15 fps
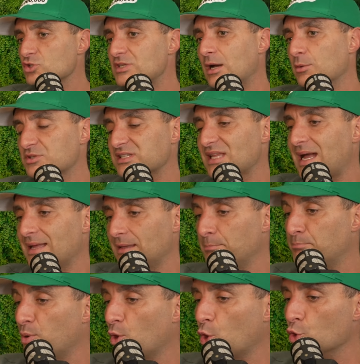does help slightly.
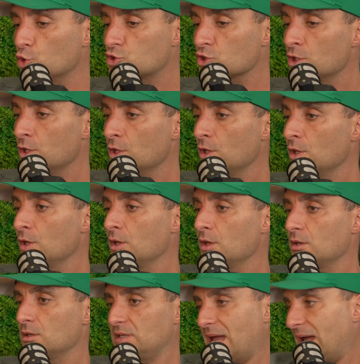But
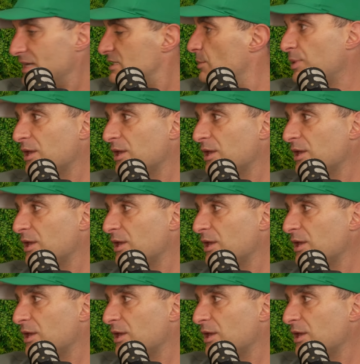yeah, it's the